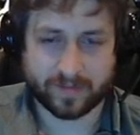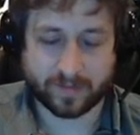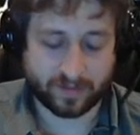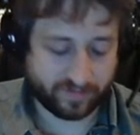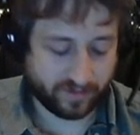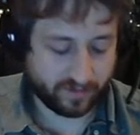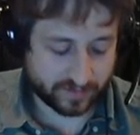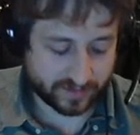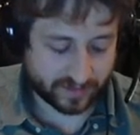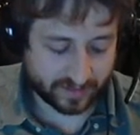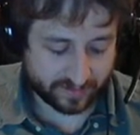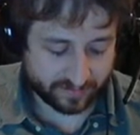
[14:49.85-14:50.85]
which I feel was
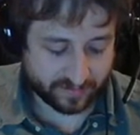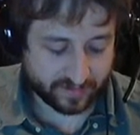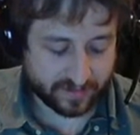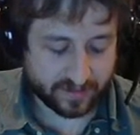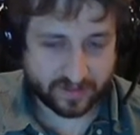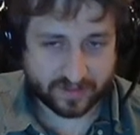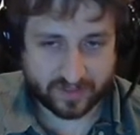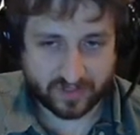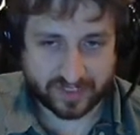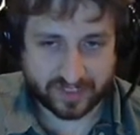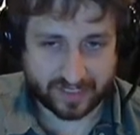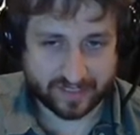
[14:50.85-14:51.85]
like
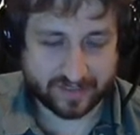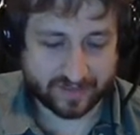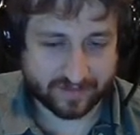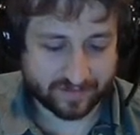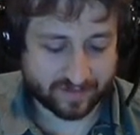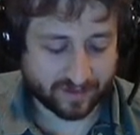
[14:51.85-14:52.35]
6.